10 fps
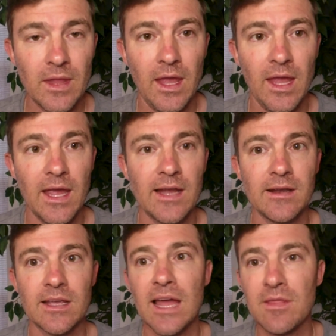
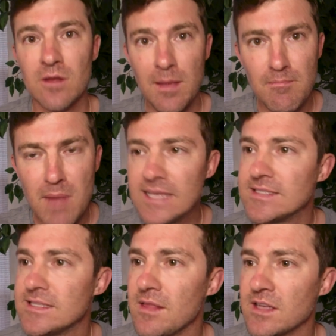And again, I might
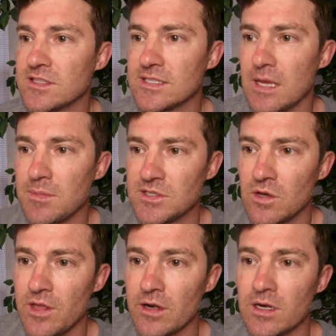say things on this
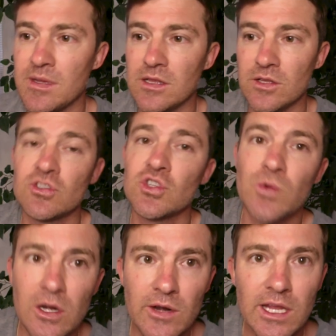episode that are going to be a little
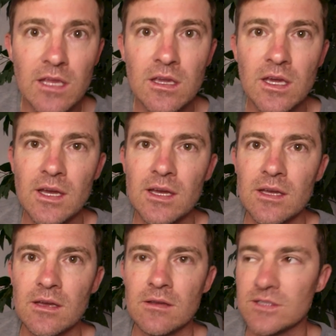triggering
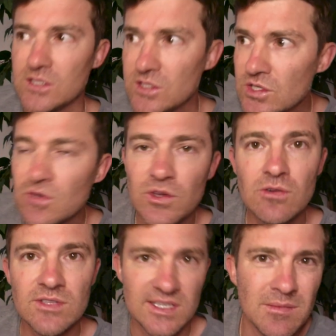to
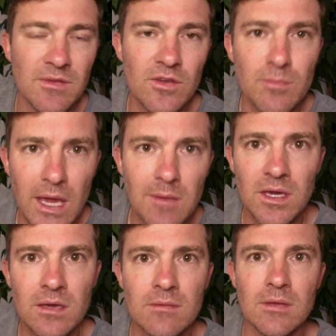you, to some of you,
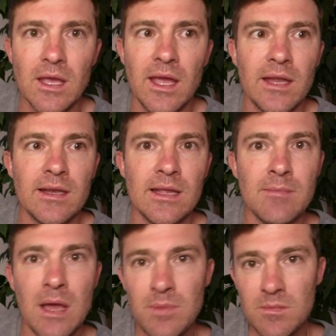maybe. And it
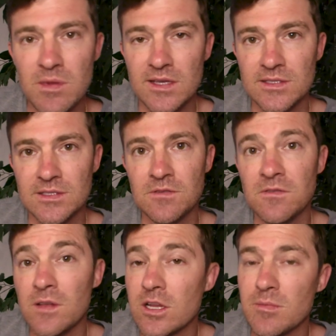might be because you
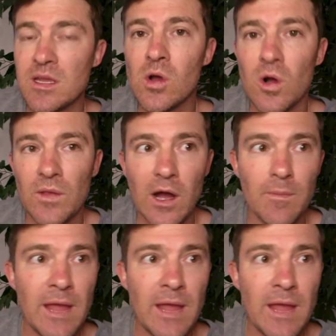feel like you're being called out.